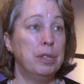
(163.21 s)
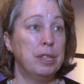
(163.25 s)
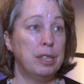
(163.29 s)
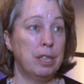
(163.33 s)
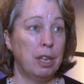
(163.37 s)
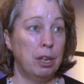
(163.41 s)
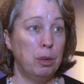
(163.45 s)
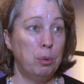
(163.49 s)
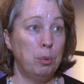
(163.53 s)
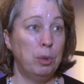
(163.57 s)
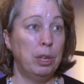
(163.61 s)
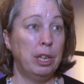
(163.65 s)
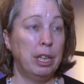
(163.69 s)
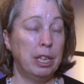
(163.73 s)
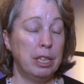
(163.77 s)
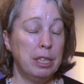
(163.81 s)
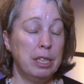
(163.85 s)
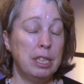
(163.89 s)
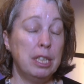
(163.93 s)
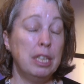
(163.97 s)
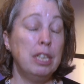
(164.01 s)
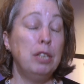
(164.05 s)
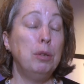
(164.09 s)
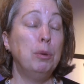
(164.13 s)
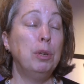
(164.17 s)
So we're
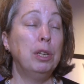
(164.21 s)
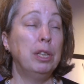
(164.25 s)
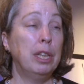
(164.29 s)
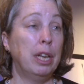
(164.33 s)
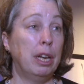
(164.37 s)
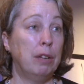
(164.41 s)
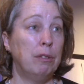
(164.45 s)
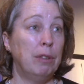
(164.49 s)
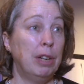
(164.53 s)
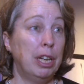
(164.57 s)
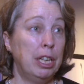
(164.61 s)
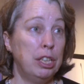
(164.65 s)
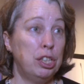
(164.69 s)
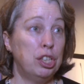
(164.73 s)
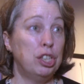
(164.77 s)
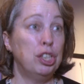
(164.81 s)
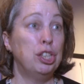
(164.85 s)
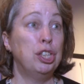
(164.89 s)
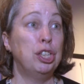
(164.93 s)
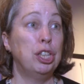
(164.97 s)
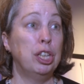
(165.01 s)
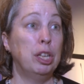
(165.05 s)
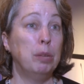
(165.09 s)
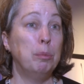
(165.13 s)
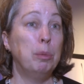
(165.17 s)
continuing that
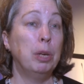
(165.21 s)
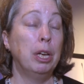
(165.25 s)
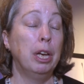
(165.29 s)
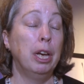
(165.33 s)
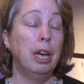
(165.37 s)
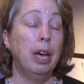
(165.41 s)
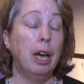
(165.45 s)
relationship